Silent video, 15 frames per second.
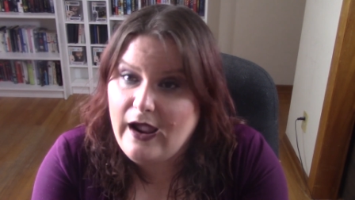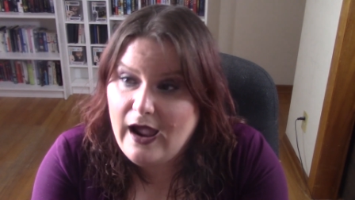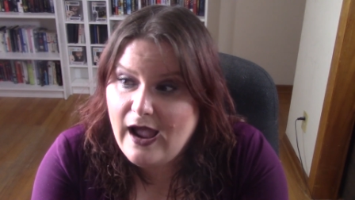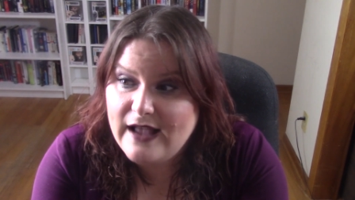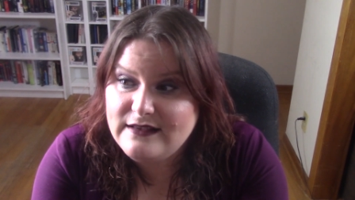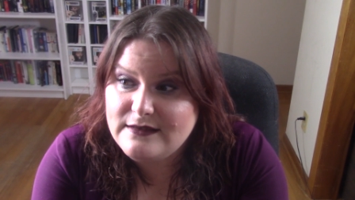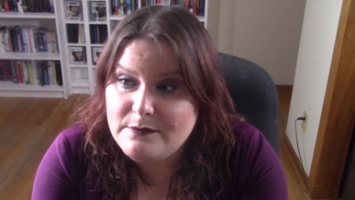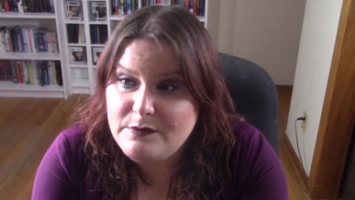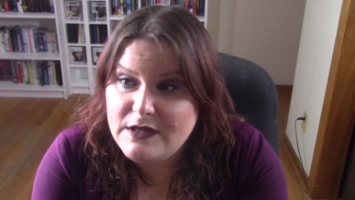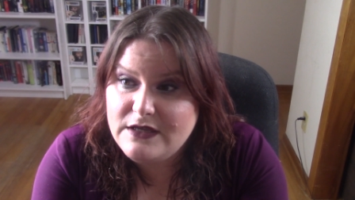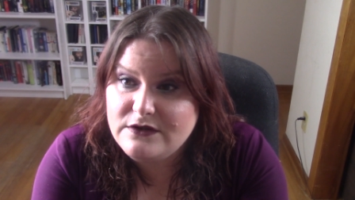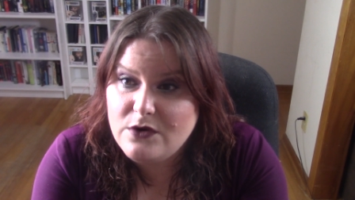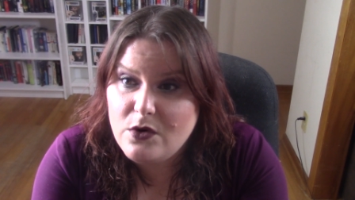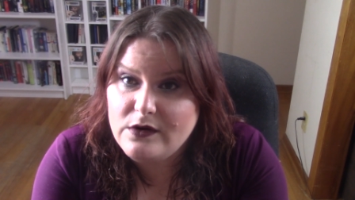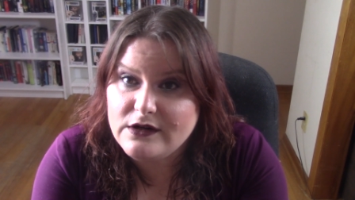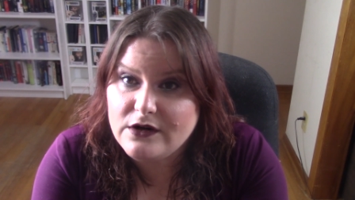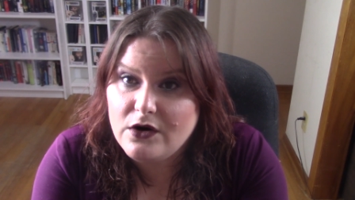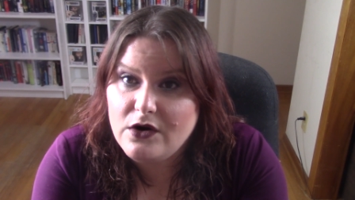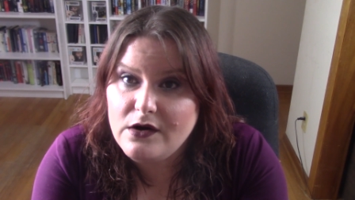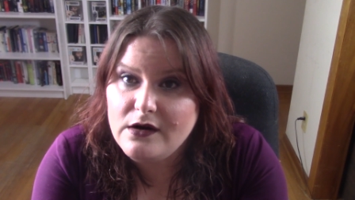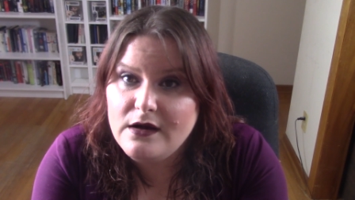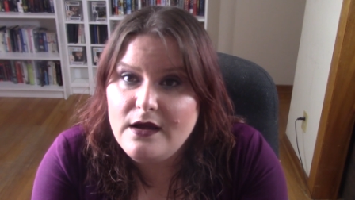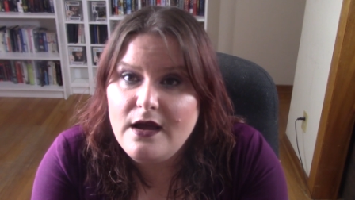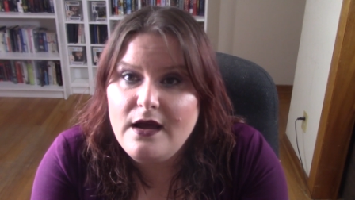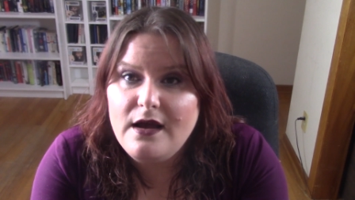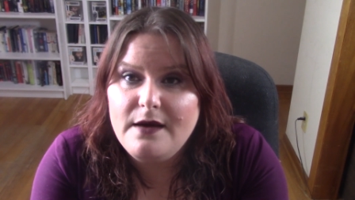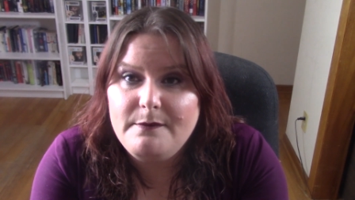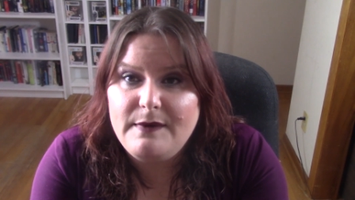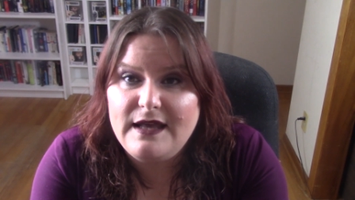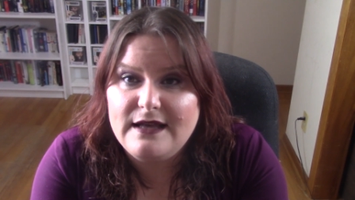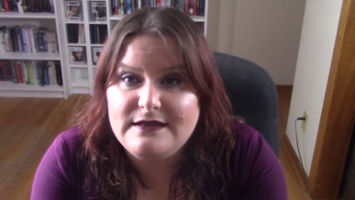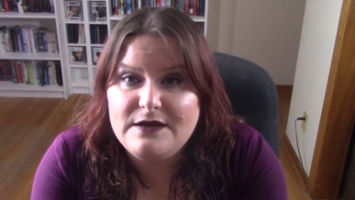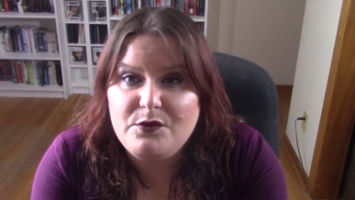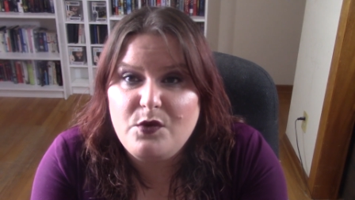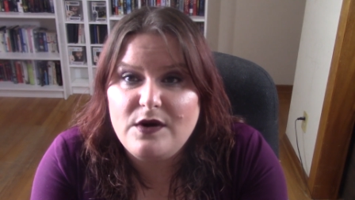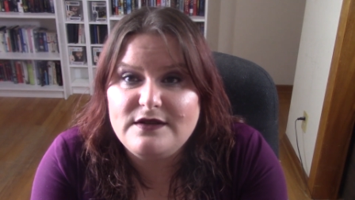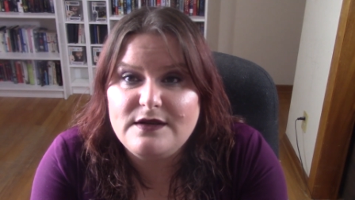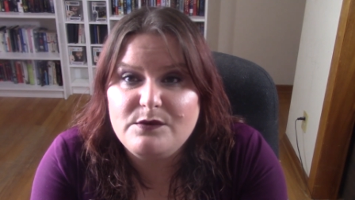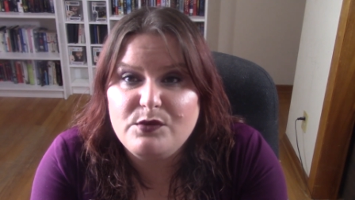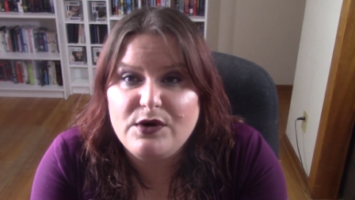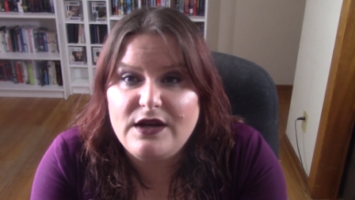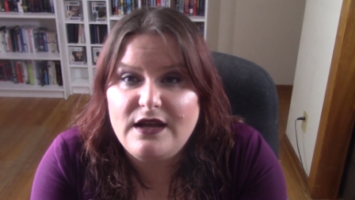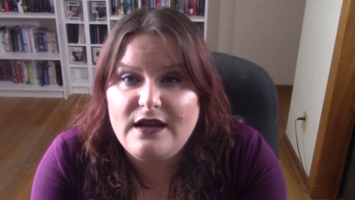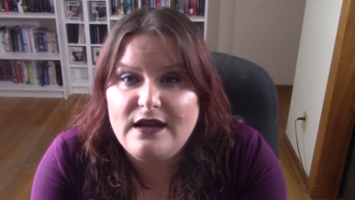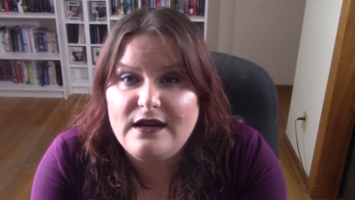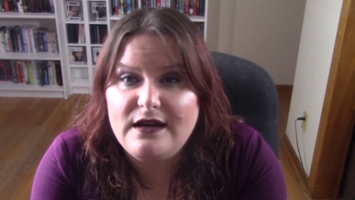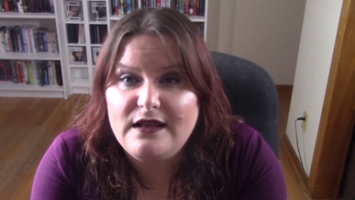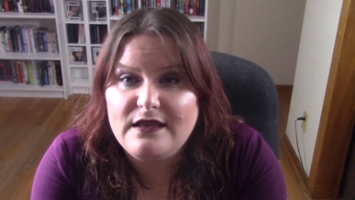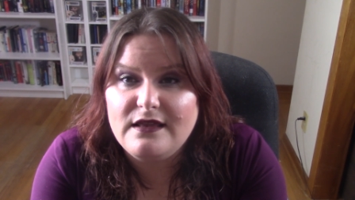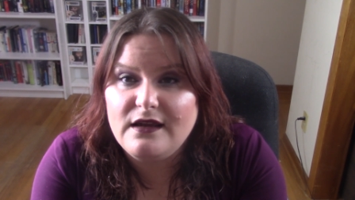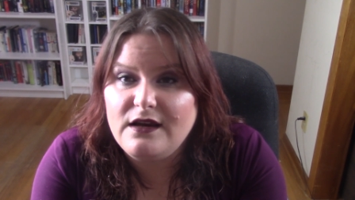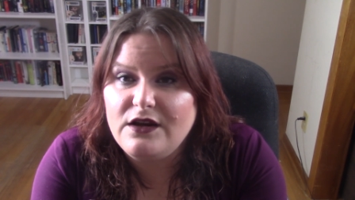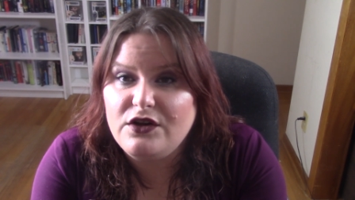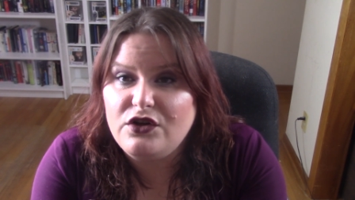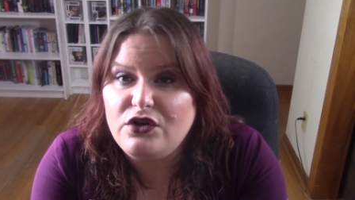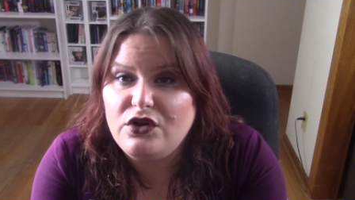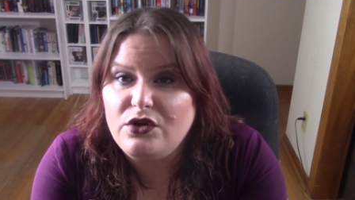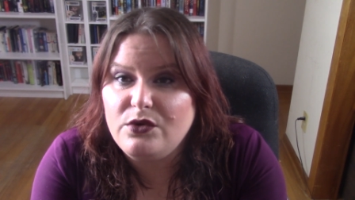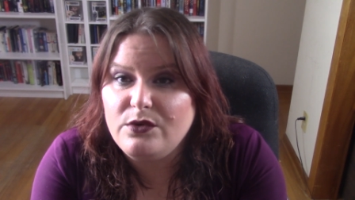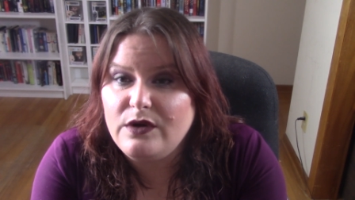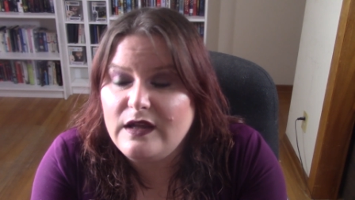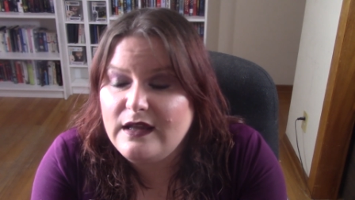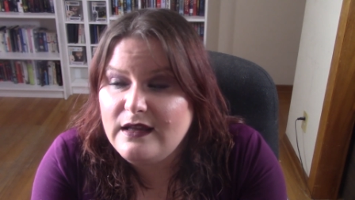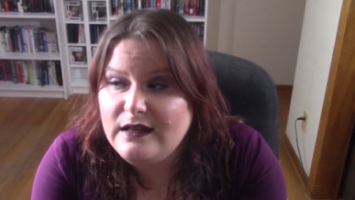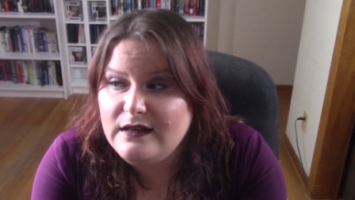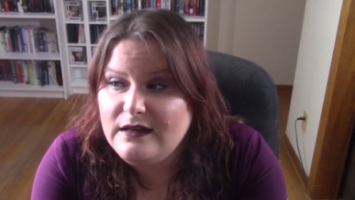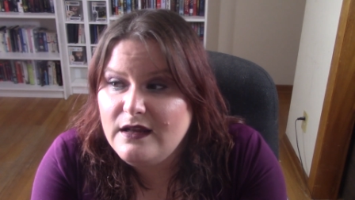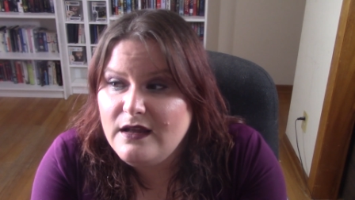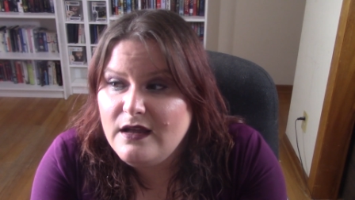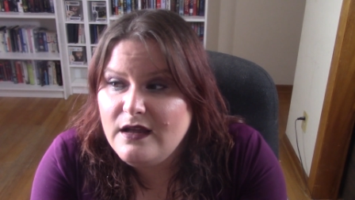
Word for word: I simply sold it all because I wasn't bringing anything new in.